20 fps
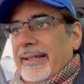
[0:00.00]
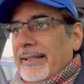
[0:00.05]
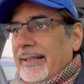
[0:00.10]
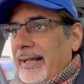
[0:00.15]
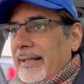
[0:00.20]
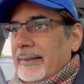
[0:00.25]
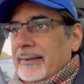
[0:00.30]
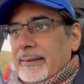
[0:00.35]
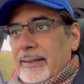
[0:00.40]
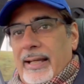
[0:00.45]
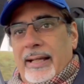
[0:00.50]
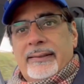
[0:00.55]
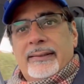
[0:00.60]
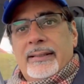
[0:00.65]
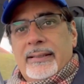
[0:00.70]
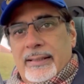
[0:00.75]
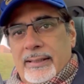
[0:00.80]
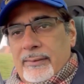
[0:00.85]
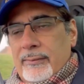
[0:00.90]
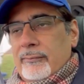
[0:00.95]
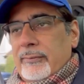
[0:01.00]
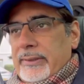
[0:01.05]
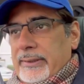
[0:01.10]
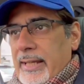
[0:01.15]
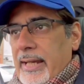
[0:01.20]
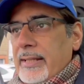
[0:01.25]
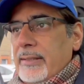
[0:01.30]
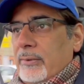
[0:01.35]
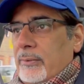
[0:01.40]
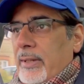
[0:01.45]
and that actually
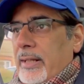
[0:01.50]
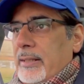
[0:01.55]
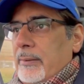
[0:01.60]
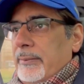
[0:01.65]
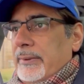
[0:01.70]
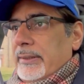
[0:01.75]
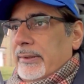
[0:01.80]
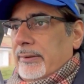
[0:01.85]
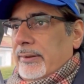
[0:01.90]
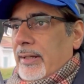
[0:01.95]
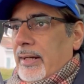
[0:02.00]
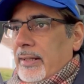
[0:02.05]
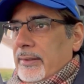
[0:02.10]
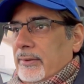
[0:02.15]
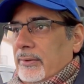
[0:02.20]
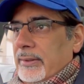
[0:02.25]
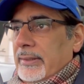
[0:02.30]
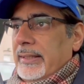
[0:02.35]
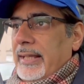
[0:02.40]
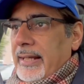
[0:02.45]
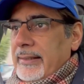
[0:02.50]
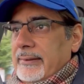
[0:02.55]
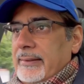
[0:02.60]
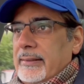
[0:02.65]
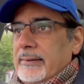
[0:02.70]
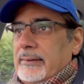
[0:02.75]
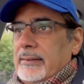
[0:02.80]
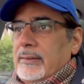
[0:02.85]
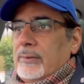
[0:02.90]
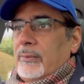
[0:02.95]
retains quite a bit of charge. So in that
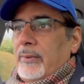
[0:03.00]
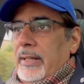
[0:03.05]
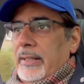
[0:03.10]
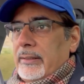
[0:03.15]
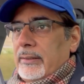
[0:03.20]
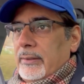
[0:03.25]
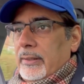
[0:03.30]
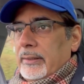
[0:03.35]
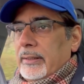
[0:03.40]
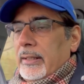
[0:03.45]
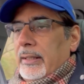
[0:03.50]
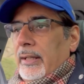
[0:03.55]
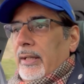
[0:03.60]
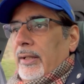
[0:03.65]
sense, it's quite good.